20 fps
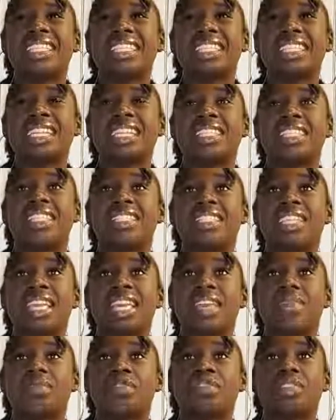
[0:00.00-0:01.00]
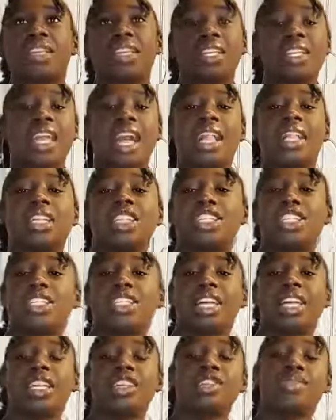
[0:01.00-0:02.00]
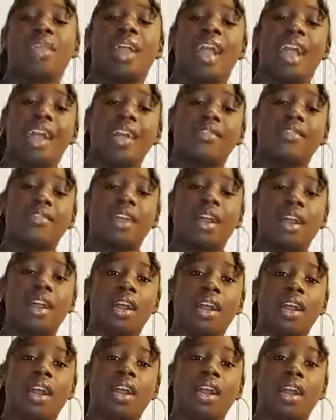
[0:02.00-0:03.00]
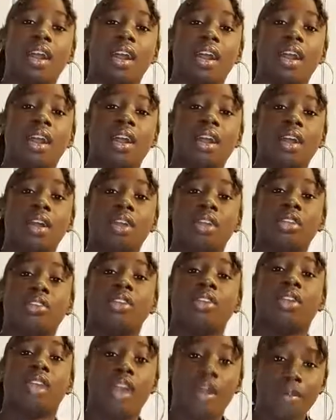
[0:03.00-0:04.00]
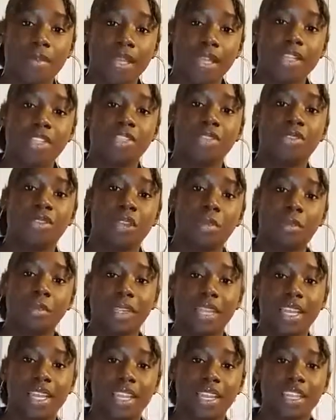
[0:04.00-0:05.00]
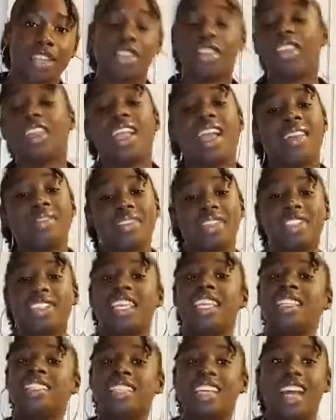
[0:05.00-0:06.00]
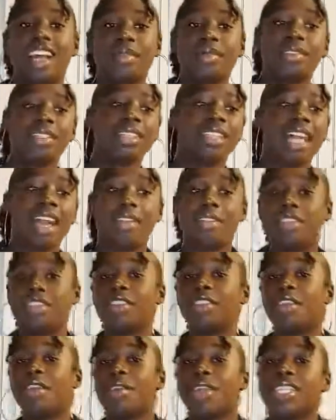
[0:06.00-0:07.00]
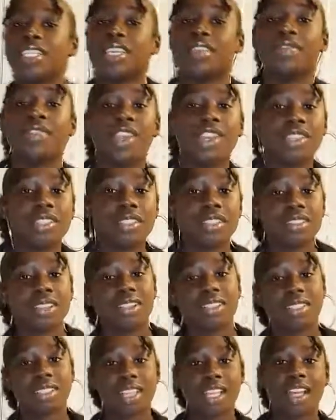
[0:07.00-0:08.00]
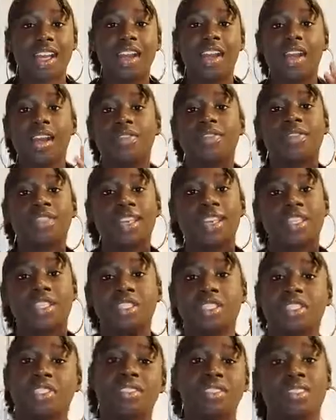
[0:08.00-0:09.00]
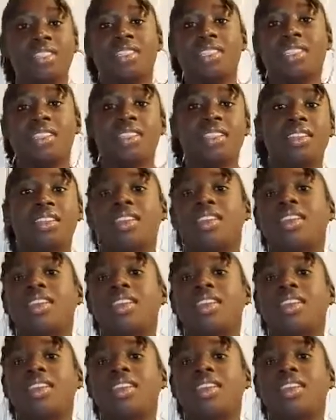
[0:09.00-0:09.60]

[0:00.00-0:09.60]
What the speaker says: let's say, for the analogy, like you have a crop that you are planting. You're going to have to take time to allow it to grow, because at first it starts off as just a seed.